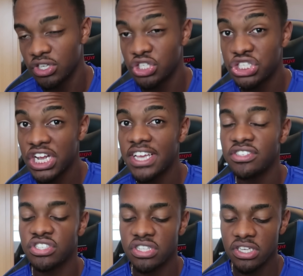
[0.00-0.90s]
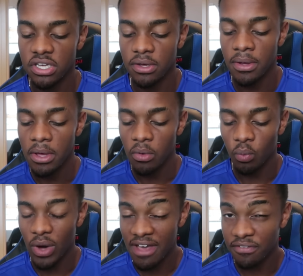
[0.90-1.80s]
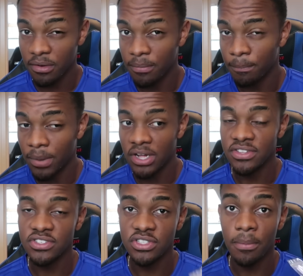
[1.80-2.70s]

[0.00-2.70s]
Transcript: can change the whatever buttons